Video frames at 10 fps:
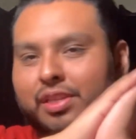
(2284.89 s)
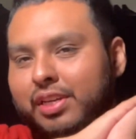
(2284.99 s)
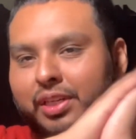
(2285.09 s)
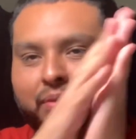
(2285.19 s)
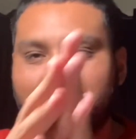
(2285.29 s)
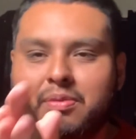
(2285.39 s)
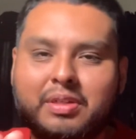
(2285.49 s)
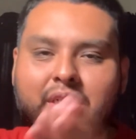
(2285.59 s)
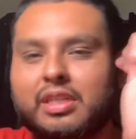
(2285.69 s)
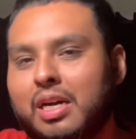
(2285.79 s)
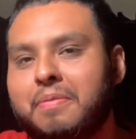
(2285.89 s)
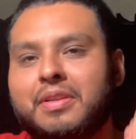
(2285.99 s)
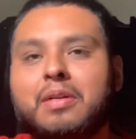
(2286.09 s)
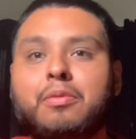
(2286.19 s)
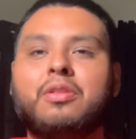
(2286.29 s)
Thank you so much. Comment
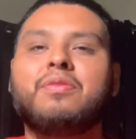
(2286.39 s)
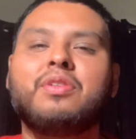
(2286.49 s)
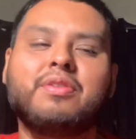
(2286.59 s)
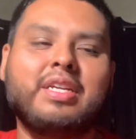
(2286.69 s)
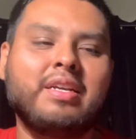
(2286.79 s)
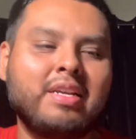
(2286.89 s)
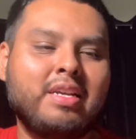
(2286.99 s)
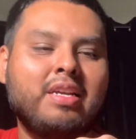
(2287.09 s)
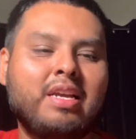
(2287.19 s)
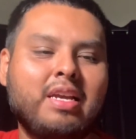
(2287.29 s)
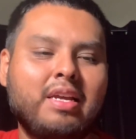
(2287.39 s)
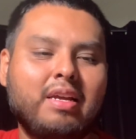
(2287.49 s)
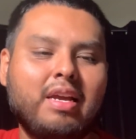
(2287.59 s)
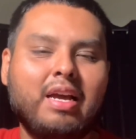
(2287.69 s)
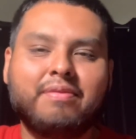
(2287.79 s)
down below if you already
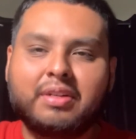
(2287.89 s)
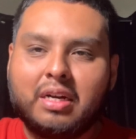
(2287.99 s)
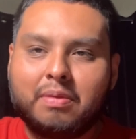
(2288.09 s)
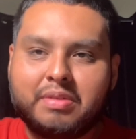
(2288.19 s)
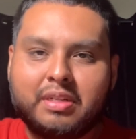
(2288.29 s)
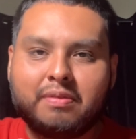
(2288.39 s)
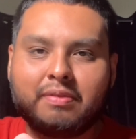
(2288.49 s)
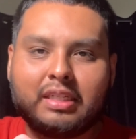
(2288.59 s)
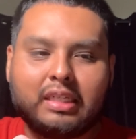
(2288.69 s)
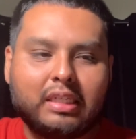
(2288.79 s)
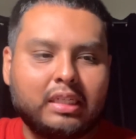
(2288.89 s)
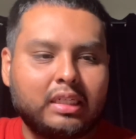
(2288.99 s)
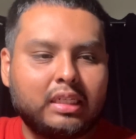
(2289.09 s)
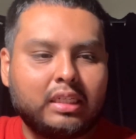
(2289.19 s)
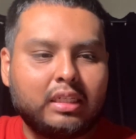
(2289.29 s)
have a copy of
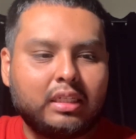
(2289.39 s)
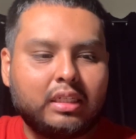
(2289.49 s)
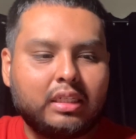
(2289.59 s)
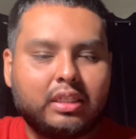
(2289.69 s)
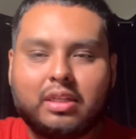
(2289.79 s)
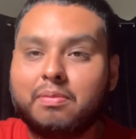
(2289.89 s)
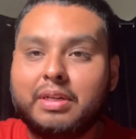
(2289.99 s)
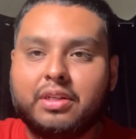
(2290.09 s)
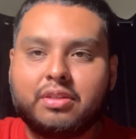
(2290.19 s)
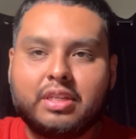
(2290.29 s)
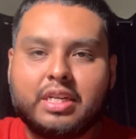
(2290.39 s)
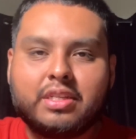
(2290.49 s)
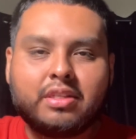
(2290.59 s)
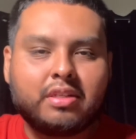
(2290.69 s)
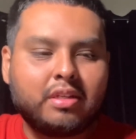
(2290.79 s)
Chet Baker
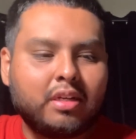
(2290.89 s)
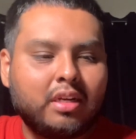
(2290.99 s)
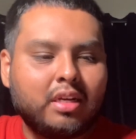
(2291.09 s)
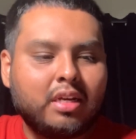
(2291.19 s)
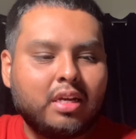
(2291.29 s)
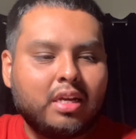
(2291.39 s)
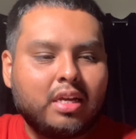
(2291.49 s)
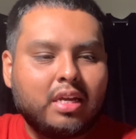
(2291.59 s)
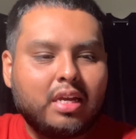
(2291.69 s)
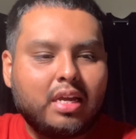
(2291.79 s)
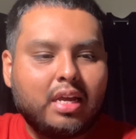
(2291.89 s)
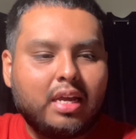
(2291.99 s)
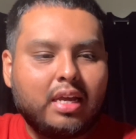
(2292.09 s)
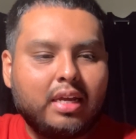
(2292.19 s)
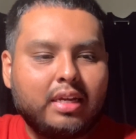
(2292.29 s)
Sings.
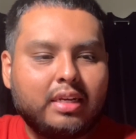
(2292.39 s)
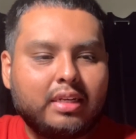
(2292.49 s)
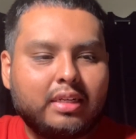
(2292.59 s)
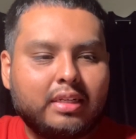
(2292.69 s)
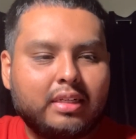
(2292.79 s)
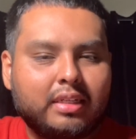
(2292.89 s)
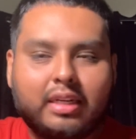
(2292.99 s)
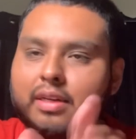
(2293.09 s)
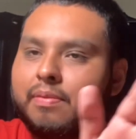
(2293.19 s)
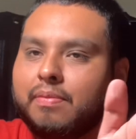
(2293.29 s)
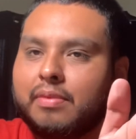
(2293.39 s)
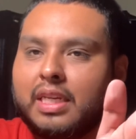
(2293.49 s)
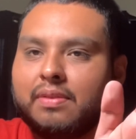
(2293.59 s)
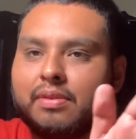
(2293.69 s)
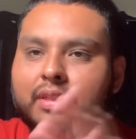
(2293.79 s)
And yeah,
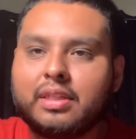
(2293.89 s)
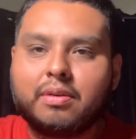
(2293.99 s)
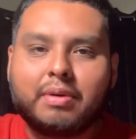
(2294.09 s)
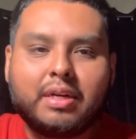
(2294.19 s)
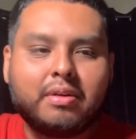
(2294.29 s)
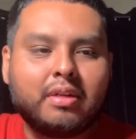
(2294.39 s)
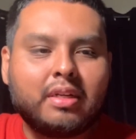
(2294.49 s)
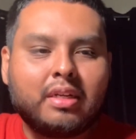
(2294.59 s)
thanks for sticking around.